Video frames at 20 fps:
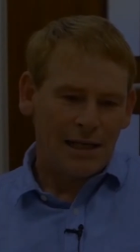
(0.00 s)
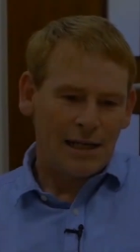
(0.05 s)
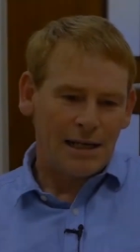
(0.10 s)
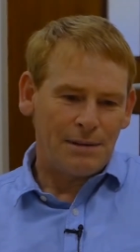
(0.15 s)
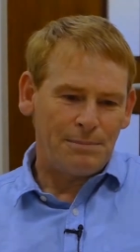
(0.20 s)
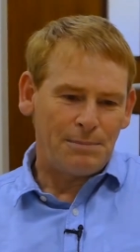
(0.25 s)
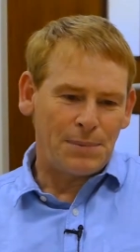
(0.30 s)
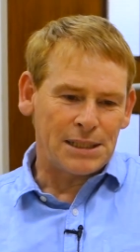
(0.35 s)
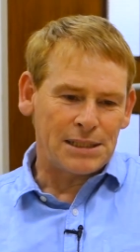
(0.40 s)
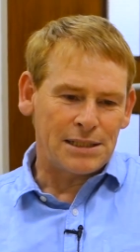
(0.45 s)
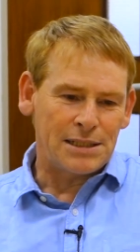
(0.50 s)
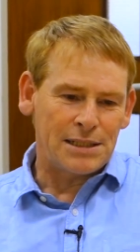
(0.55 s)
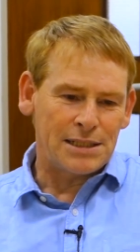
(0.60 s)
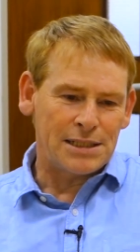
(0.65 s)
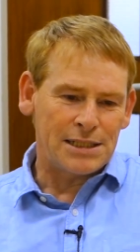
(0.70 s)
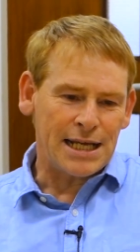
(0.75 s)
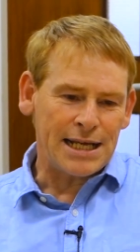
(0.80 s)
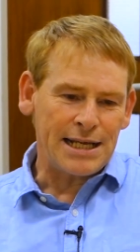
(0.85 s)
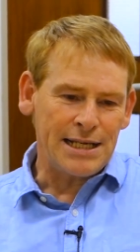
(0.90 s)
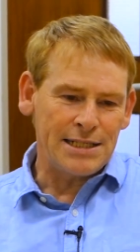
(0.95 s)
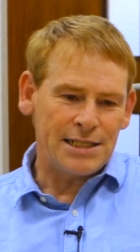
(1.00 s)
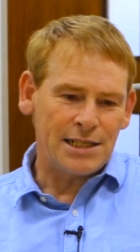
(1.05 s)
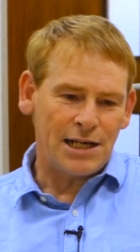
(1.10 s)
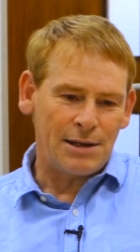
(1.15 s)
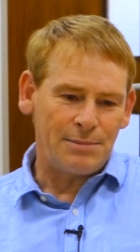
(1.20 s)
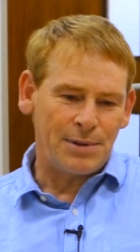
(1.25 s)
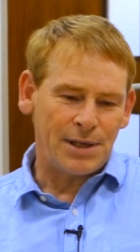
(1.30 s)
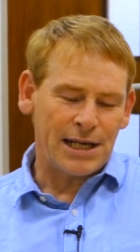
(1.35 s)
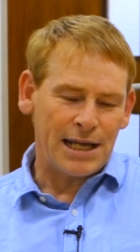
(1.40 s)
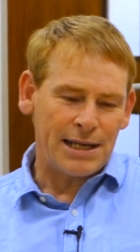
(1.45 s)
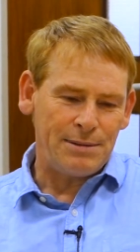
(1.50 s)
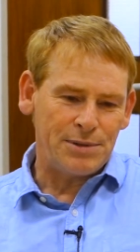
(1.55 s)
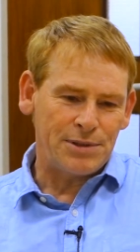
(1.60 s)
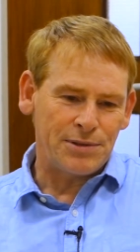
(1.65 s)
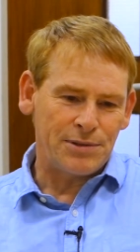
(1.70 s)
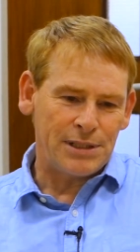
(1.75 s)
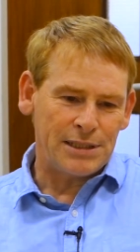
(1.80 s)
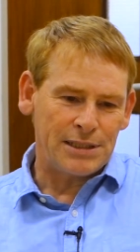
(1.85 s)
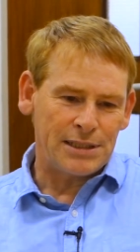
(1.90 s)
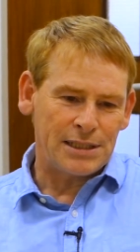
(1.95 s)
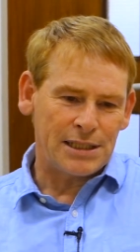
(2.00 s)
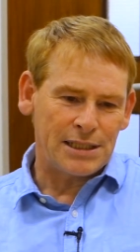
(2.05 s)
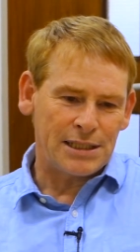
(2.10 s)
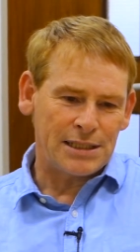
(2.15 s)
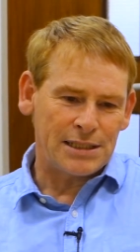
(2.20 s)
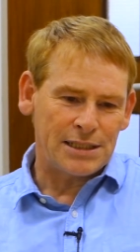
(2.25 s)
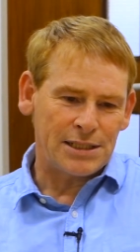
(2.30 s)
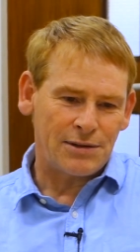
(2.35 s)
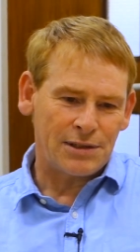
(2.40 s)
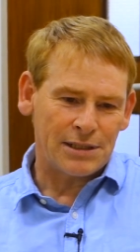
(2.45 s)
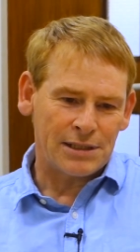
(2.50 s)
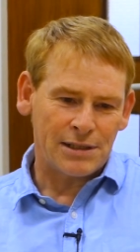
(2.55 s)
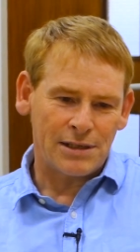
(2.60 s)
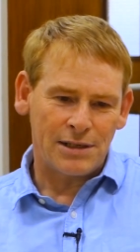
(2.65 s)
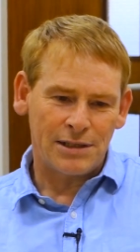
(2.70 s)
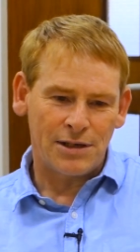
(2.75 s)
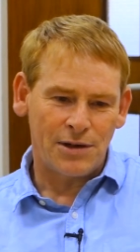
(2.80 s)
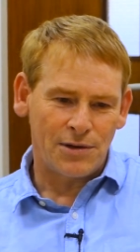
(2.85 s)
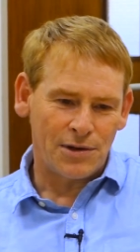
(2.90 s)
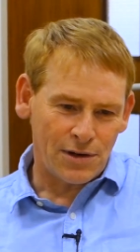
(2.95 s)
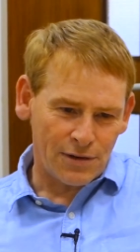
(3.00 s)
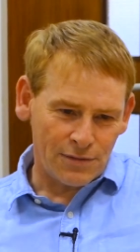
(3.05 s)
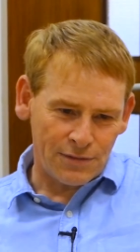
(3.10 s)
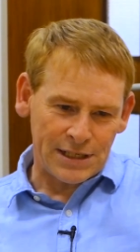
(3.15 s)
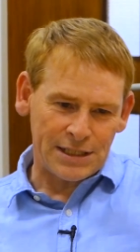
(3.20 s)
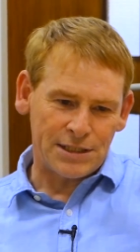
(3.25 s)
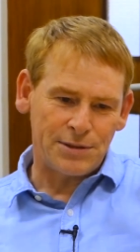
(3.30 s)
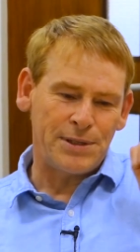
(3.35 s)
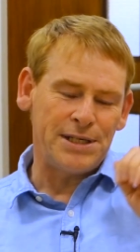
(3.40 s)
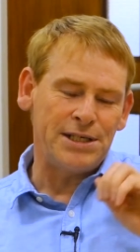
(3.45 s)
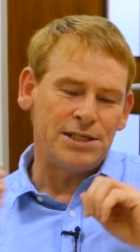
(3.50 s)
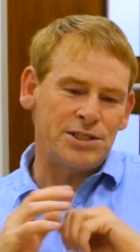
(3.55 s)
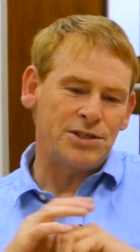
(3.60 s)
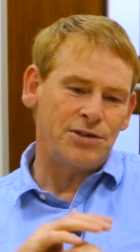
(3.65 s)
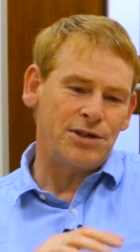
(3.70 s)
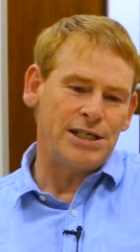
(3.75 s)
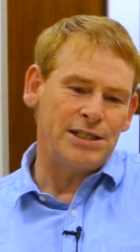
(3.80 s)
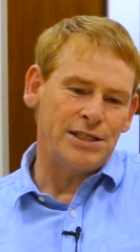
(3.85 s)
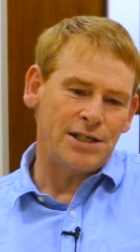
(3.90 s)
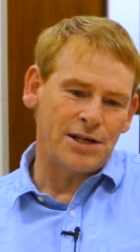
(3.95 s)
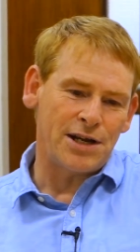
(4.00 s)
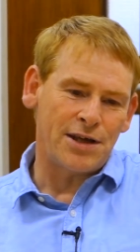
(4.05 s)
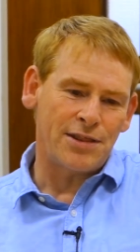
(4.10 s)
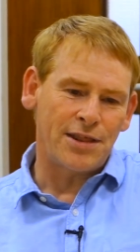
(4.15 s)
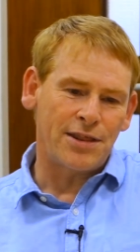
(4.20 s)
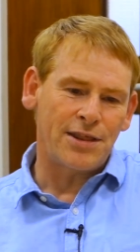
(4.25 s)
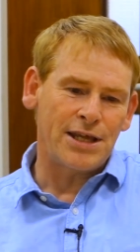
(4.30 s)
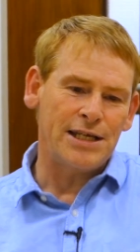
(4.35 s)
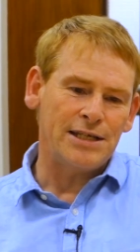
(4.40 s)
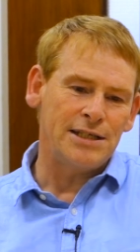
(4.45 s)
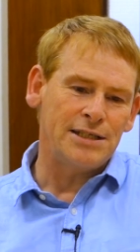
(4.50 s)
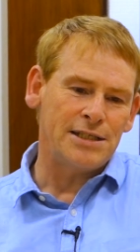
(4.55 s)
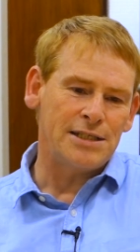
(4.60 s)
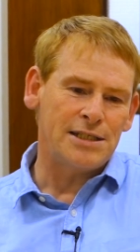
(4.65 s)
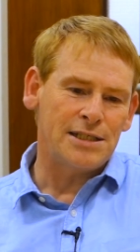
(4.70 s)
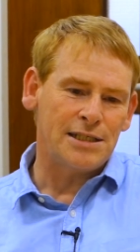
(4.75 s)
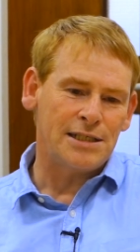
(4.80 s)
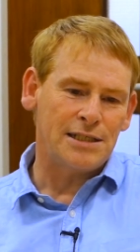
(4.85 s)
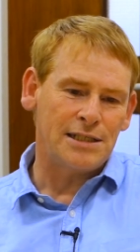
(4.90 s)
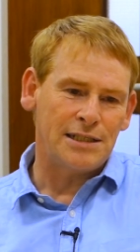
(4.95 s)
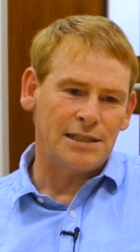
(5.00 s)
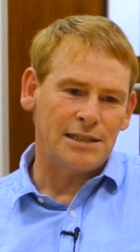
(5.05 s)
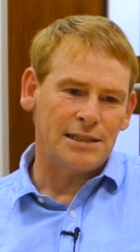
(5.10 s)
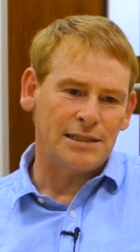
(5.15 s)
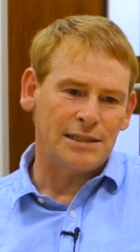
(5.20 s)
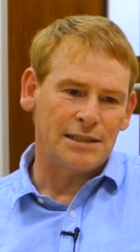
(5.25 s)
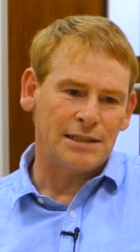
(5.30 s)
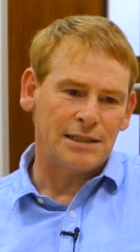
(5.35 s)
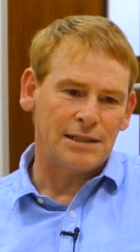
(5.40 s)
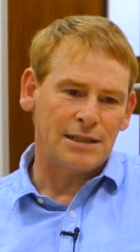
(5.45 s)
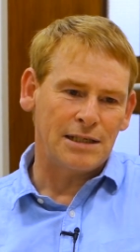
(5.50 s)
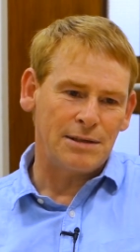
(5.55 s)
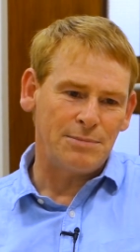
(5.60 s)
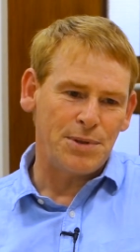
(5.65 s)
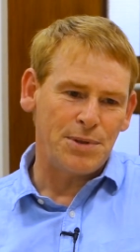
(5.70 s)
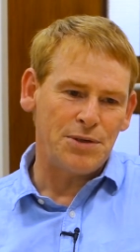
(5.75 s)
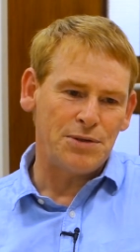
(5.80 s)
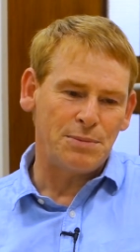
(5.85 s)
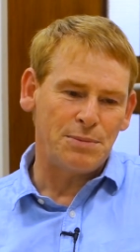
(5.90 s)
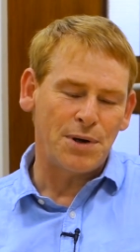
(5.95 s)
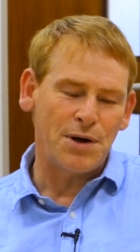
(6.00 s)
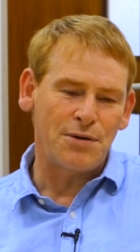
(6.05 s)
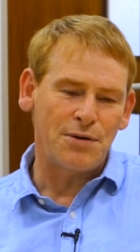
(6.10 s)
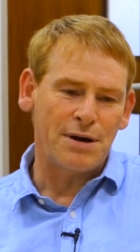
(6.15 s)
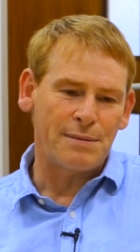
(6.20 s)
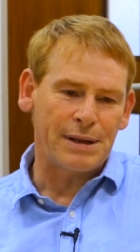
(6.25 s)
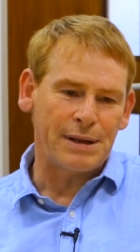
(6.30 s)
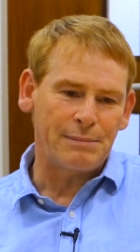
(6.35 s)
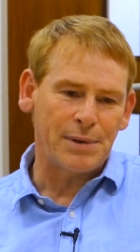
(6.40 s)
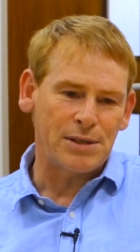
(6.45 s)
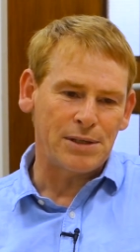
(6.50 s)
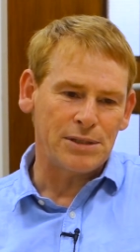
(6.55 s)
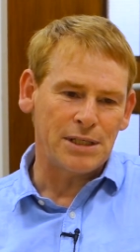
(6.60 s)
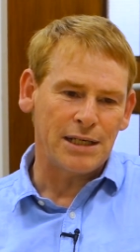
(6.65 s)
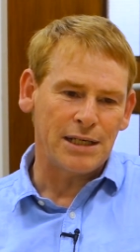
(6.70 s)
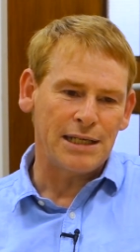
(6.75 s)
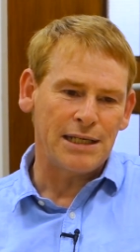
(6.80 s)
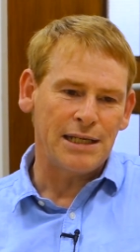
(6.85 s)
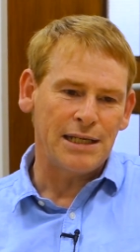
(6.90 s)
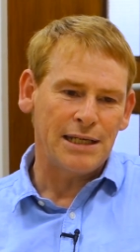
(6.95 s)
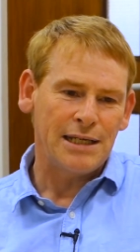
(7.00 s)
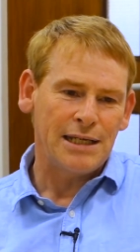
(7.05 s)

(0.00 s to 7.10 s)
Uh, but the second time I came to it, uh, so I, had gone off into industry and done other things, uh, computer programming mostly.